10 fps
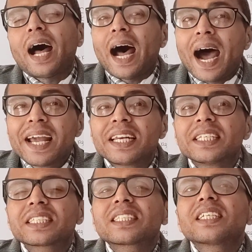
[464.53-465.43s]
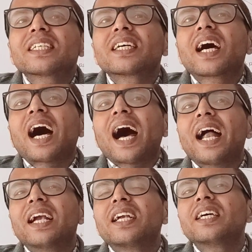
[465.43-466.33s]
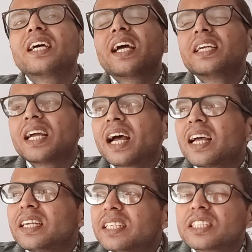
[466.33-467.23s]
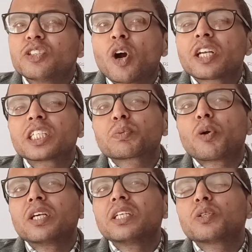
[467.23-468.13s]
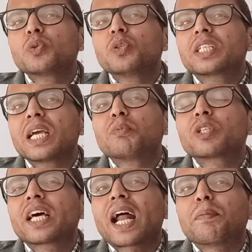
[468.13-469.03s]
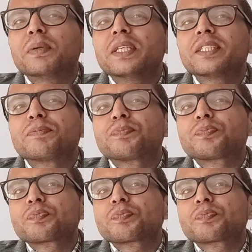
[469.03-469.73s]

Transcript: a high risk, and it is not responding to chemotherapy,